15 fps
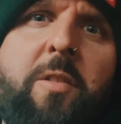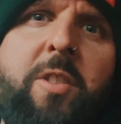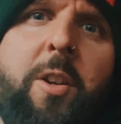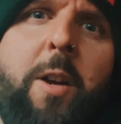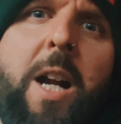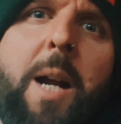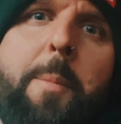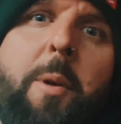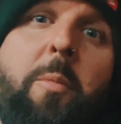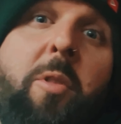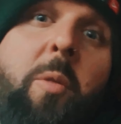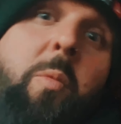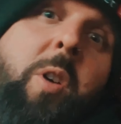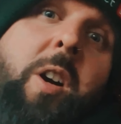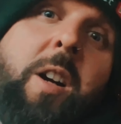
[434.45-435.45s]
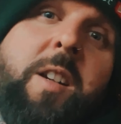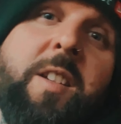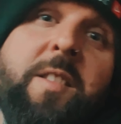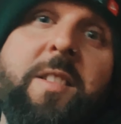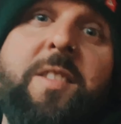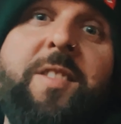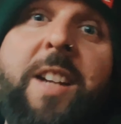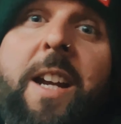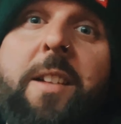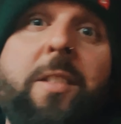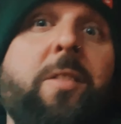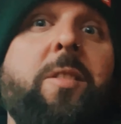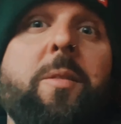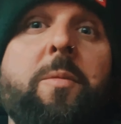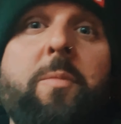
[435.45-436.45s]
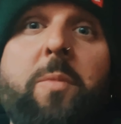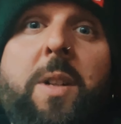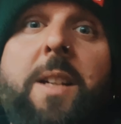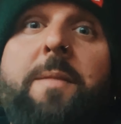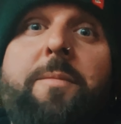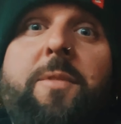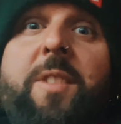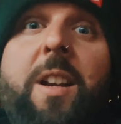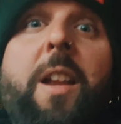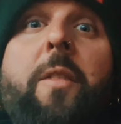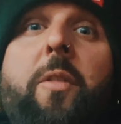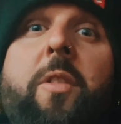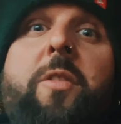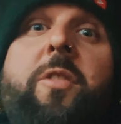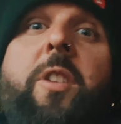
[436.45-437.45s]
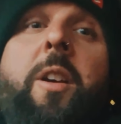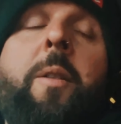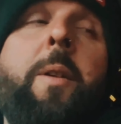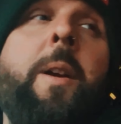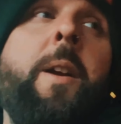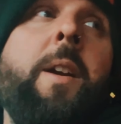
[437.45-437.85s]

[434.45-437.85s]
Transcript: so happy with the work and the standards that we deliver. So,